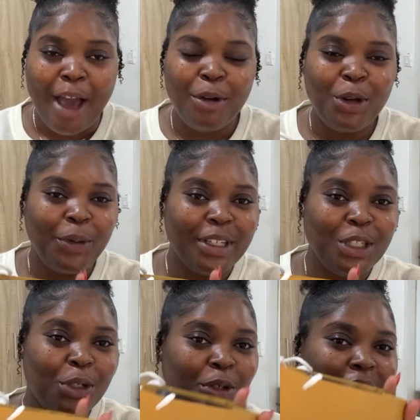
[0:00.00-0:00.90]
I want to quickly
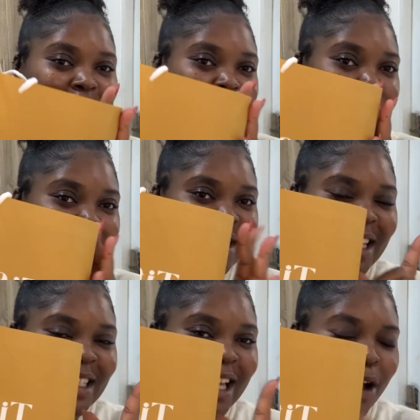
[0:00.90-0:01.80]
show you guys some of the
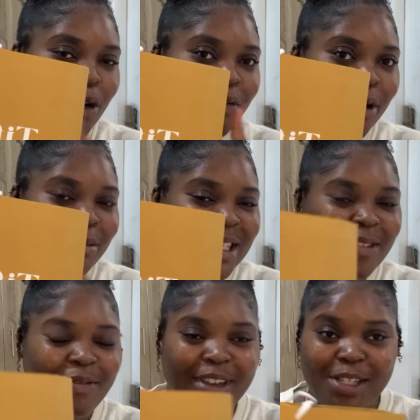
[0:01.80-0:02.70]
things I got from
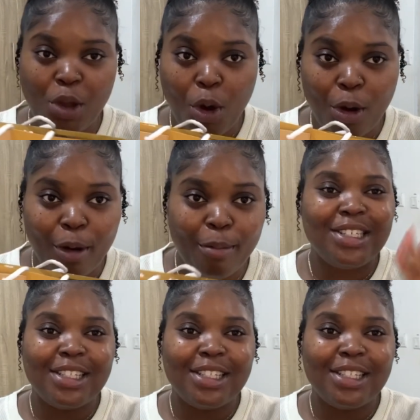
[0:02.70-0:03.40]
Tife's Hub.